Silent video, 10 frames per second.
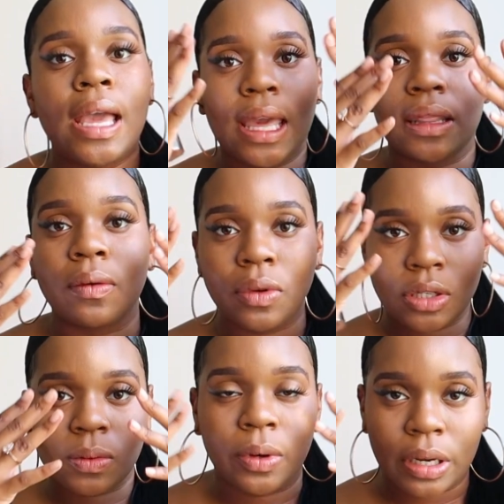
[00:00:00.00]
and then we
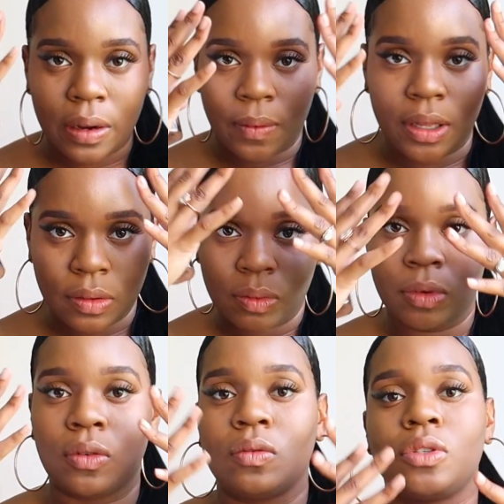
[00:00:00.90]
just work our way
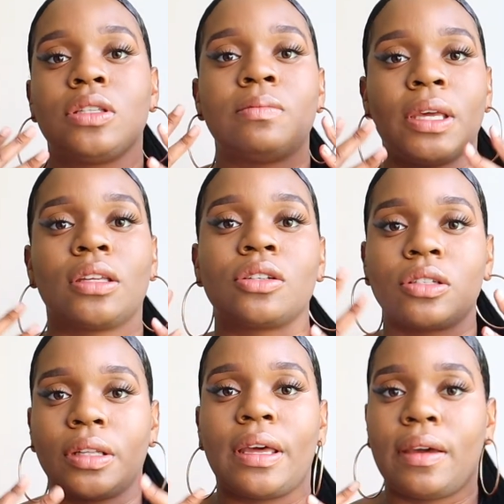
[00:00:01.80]
through, just making
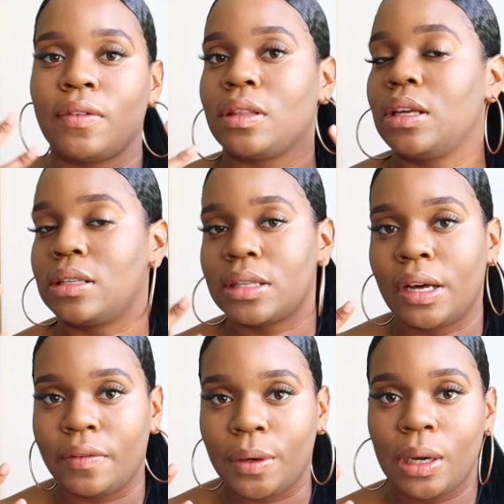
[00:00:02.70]
sure that everything is
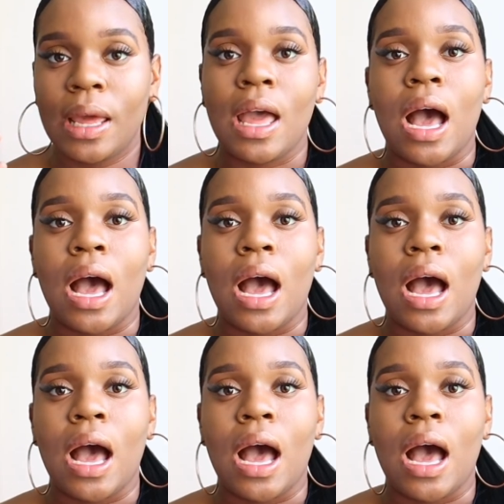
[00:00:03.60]
covered.